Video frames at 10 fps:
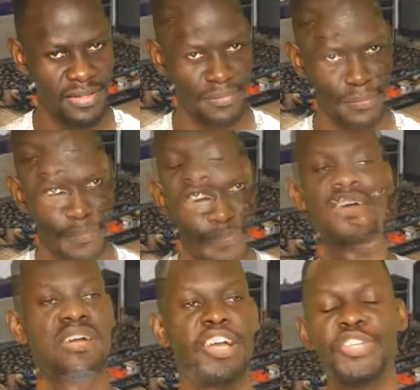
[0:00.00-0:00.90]

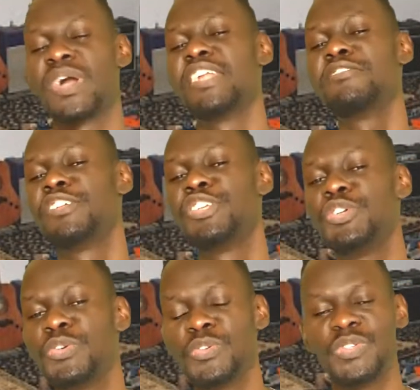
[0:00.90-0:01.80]
You can even
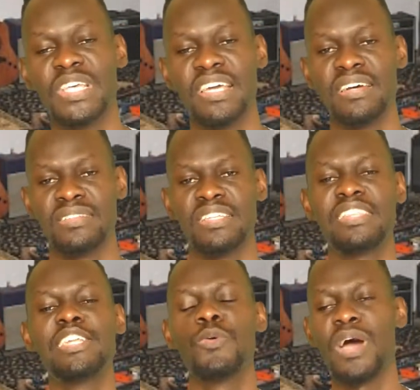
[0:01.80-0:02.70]
use the
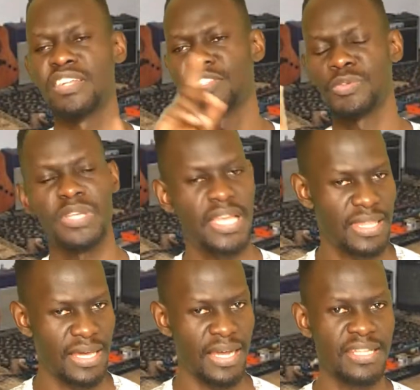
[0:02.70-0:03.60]
three words
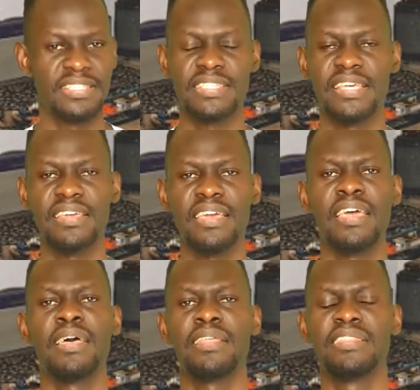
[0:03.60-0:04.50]
together and say,
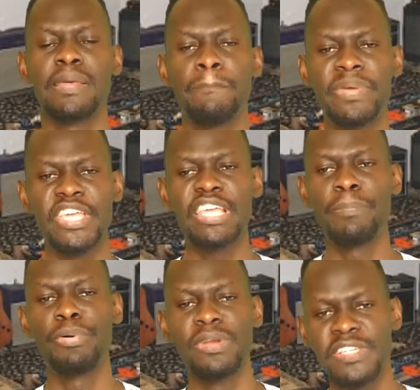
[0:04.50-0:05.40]
"The
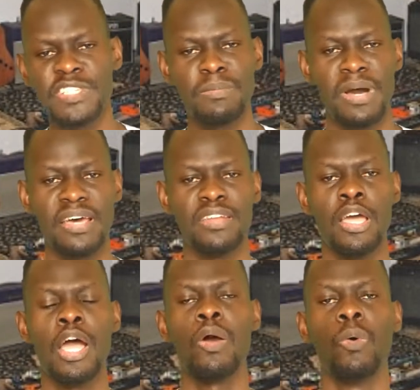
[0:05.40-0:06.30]
big policeman
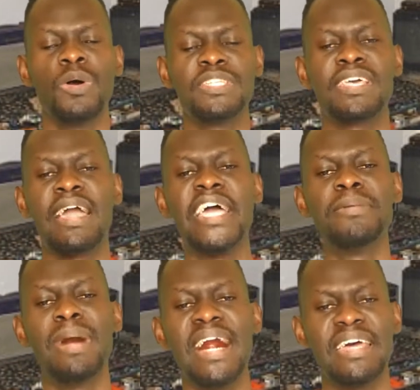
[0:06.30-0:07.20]
was
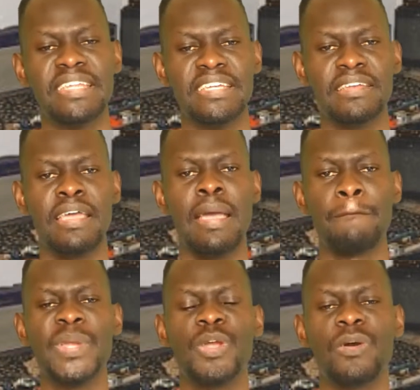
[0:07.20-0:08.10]
Kayimaring
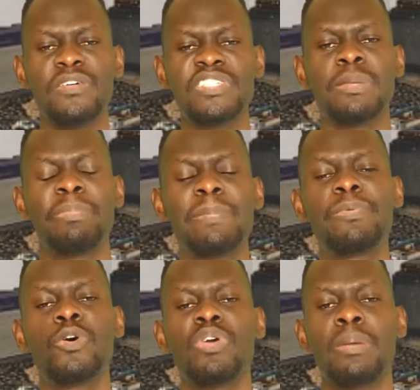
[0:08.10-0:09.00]
because
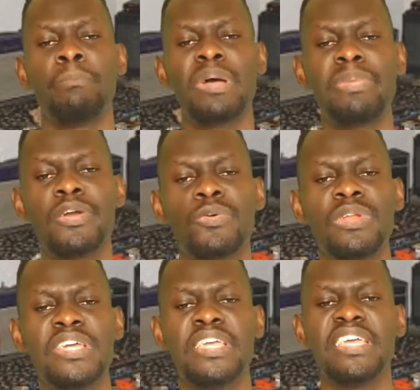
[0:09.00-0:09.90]
people were Bebe
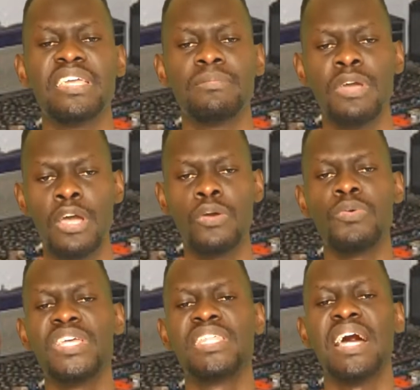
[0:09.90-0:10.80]
Cooling him
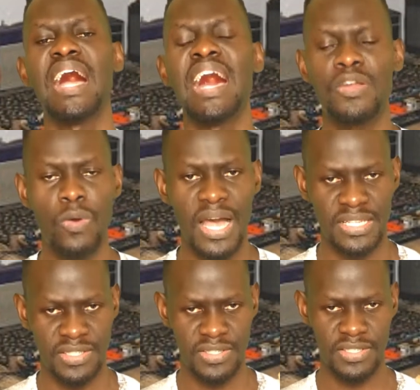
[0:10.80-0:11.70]
with
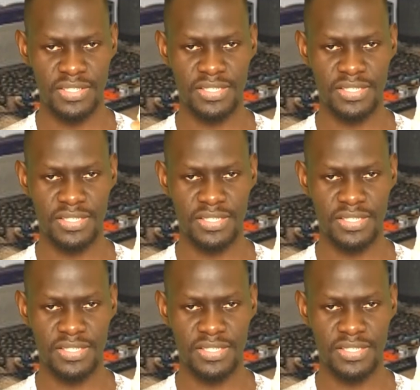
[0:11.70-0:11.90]
Arwas."